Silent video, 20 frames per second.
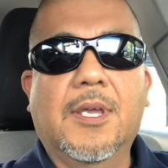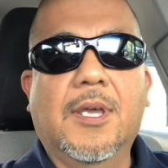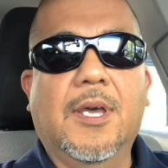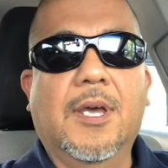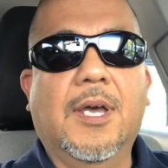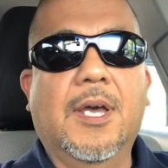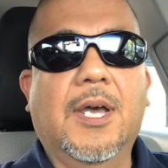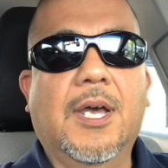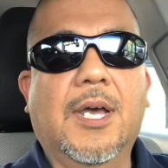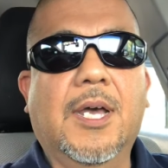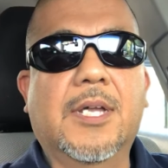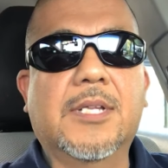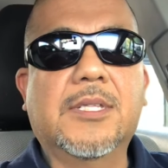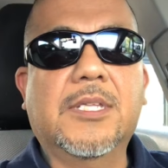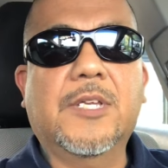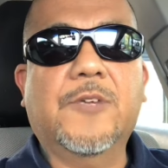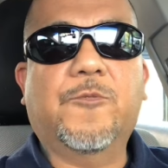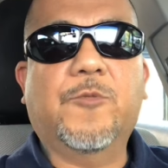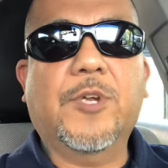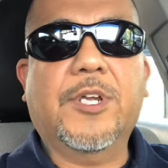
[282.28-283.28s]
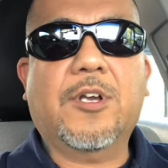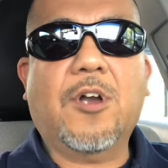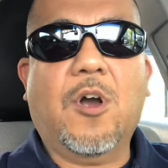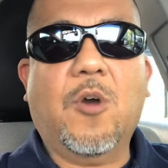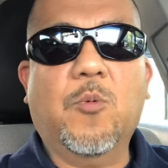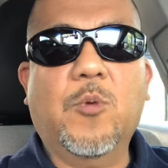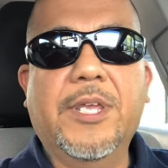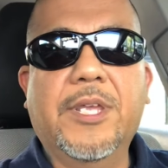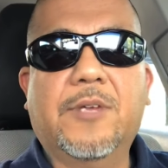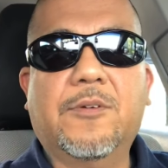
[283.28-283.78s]
Uh, Lyft week
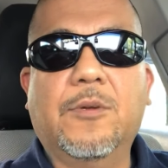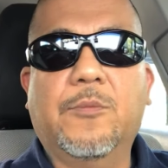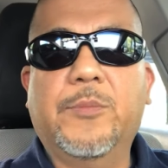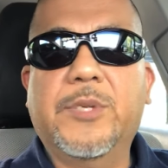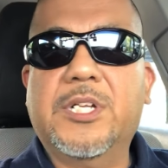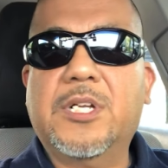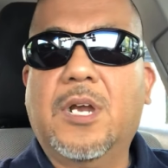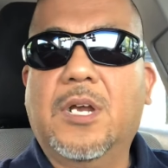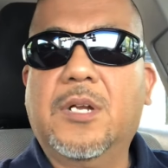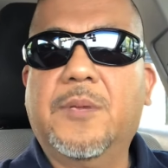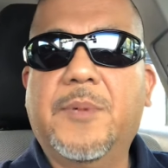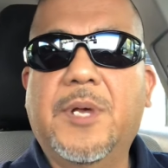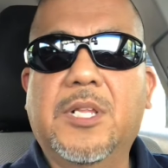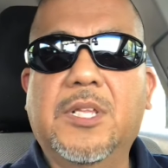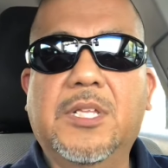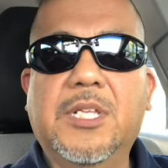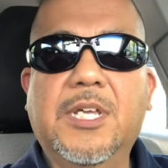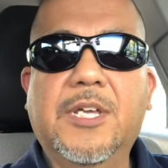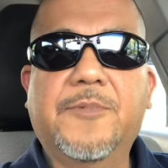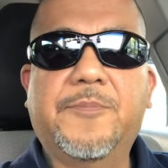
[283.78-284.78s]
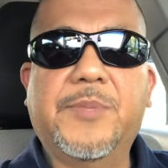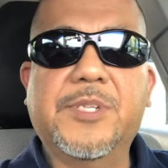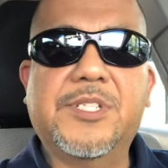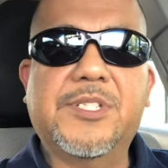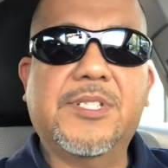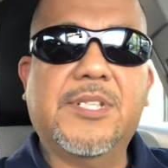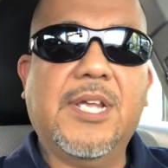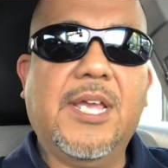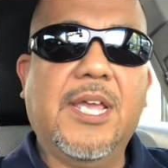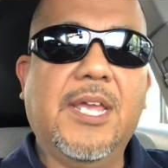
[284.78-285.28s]
all week, we'll be talking about Lyft, but
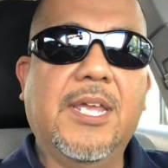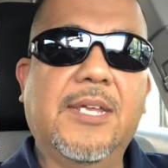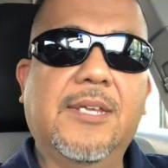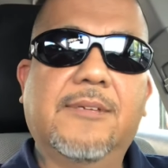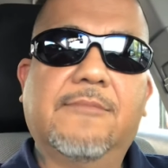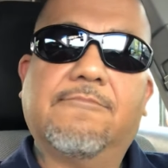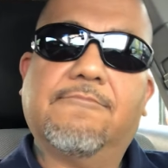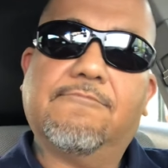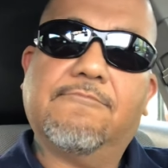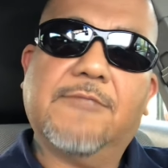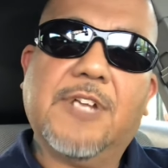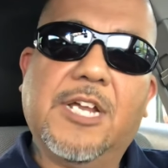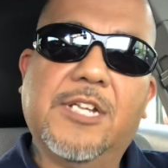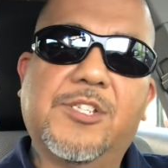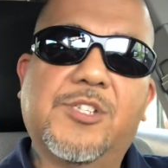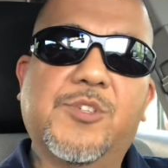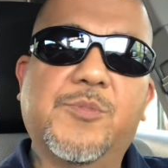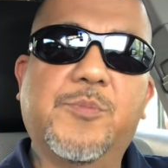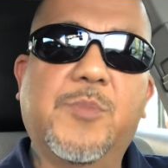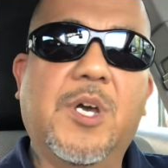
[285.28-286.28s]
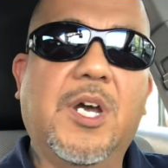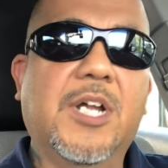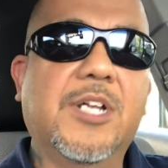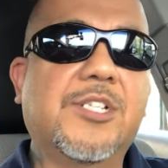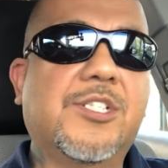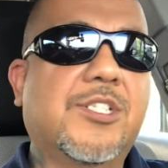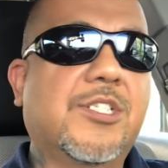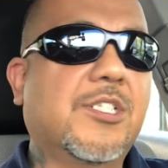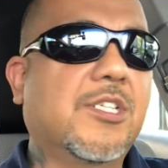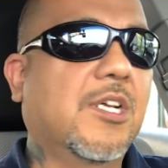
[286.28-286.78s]
today, not too
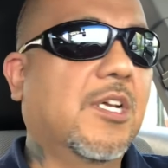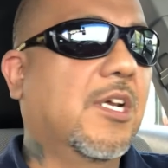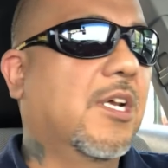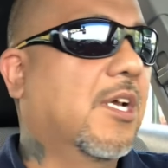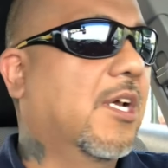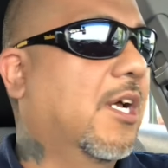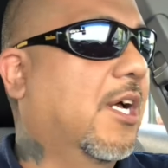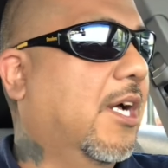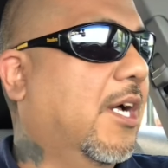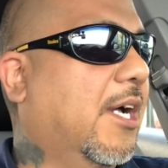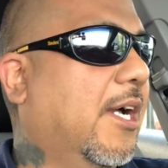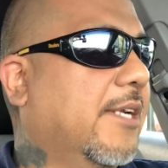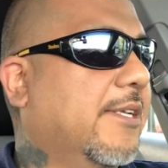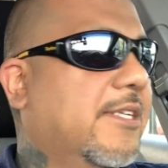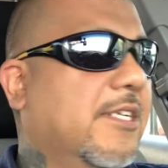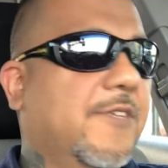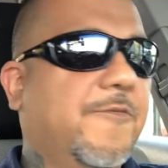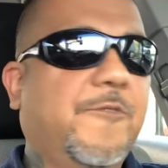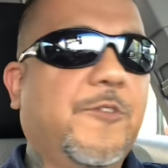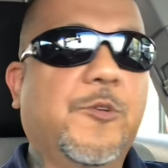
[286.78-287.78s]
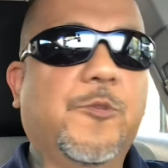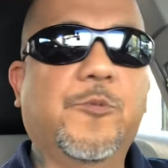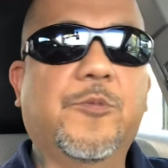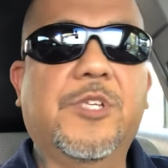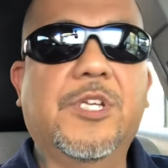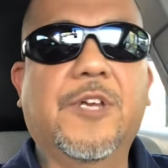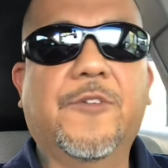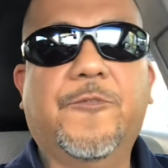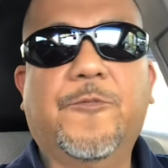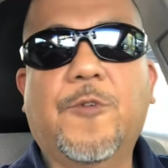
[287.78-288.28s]
much. Uh, I uh, did a few
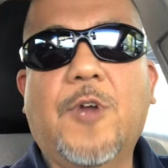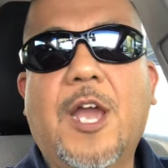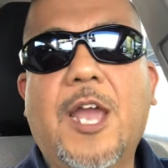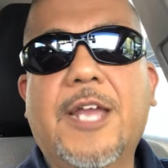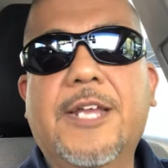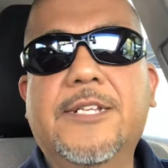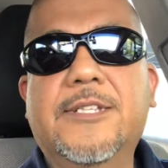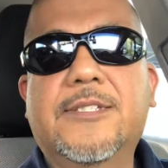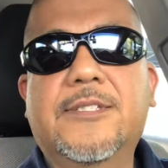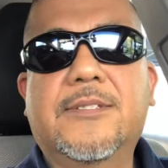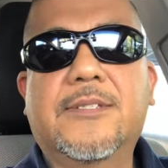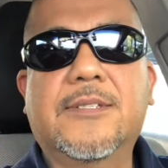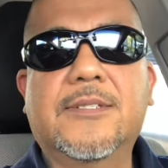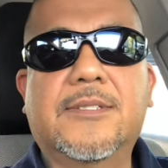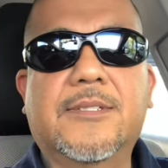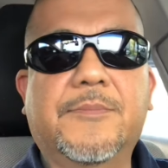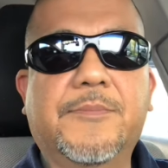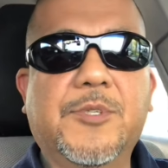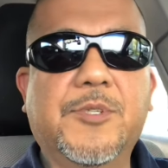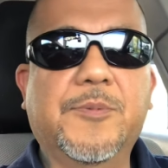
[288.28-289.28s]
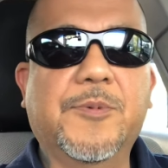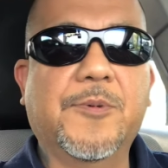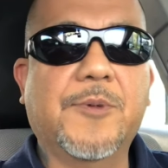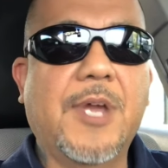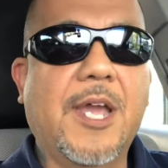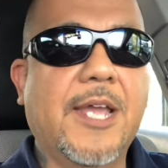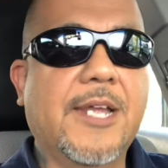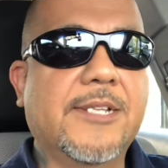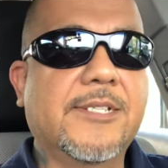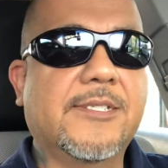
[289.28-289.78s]
Lyft rides, did some Uber
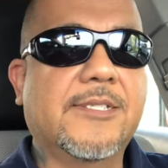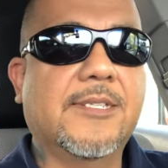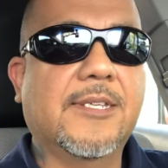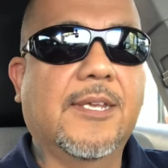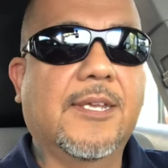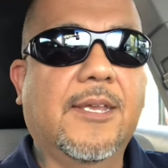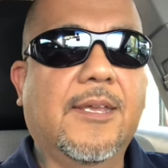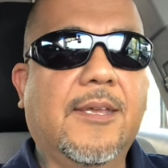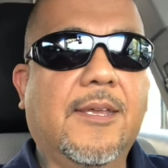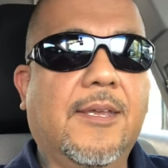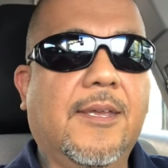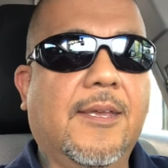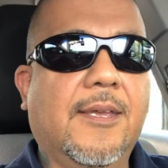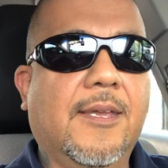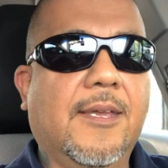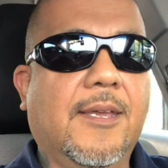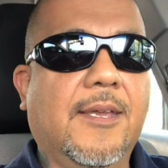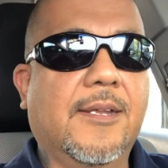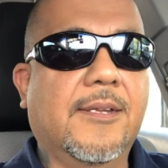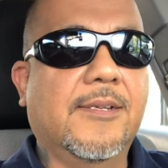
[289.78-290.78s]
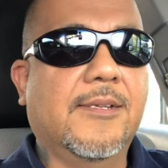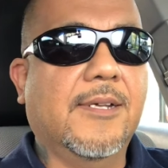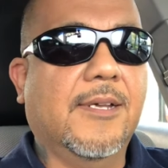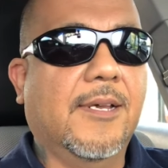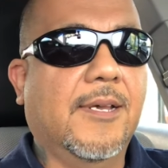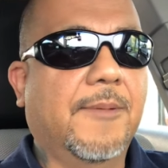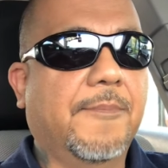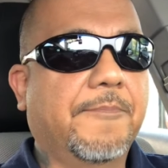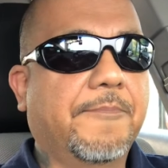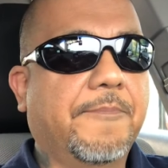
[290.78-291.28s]
rides, and
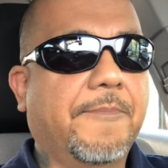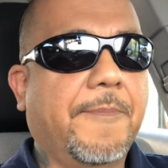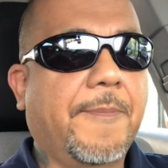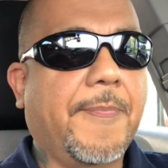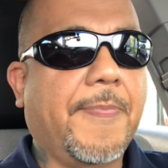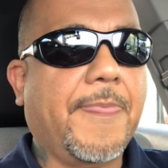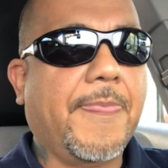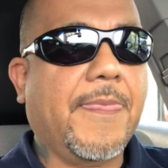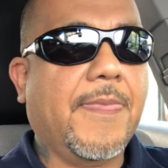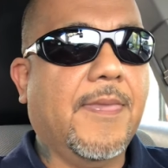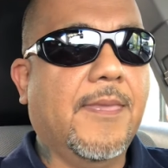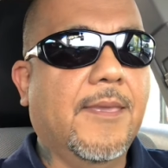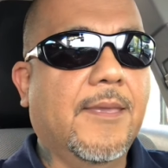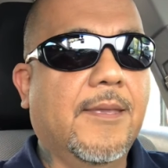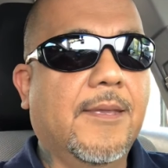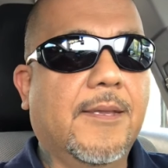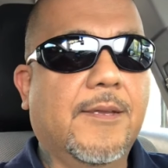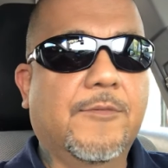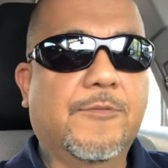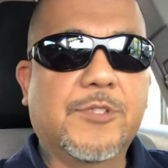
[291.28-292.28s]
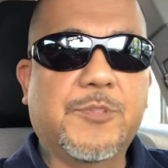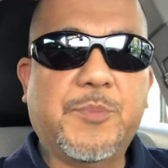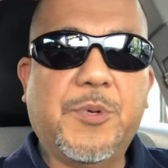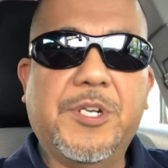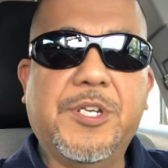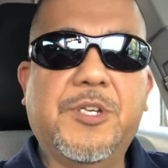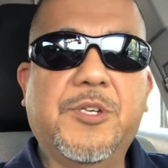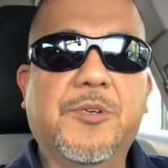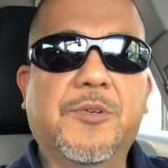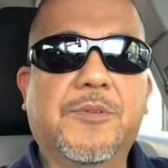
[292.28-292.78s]
um, was
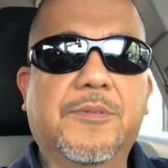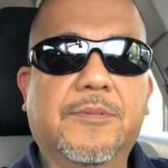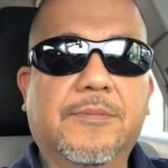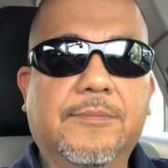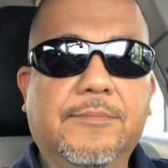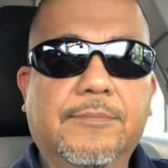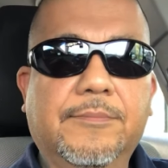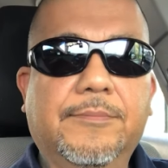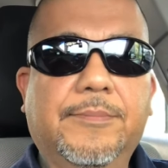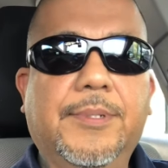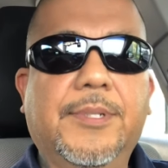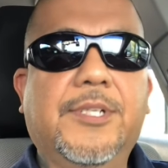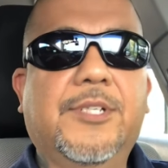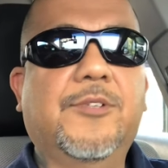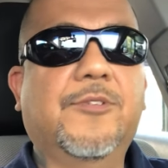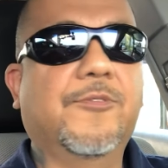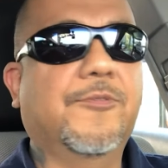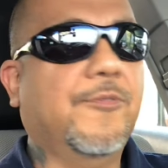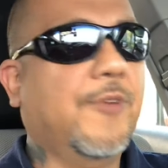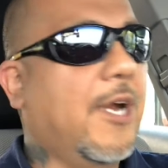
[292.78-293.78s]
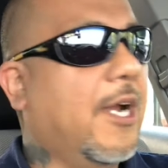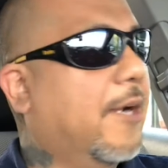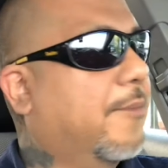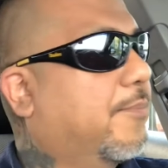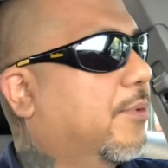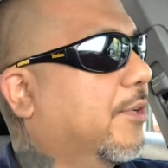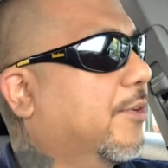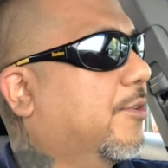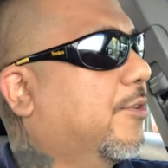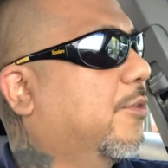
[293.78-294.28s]
pretty cool. Pretty cool Friday,
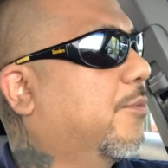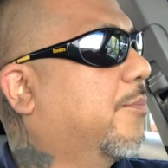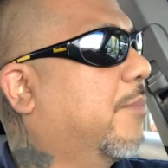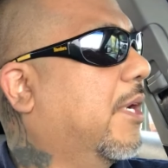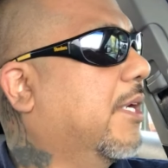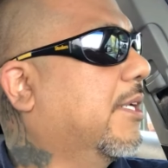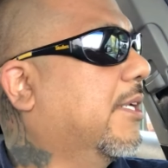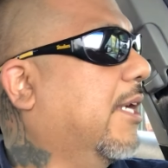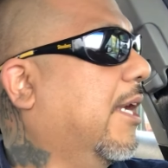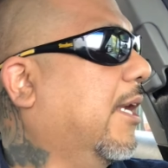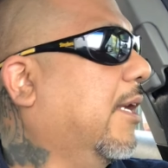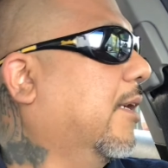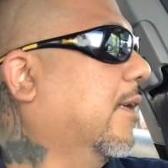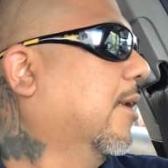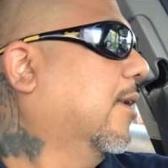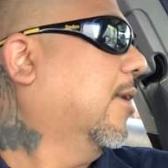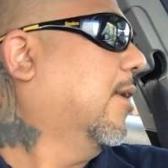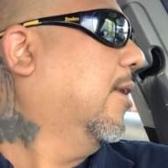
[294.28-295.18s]
pretty cool Monday.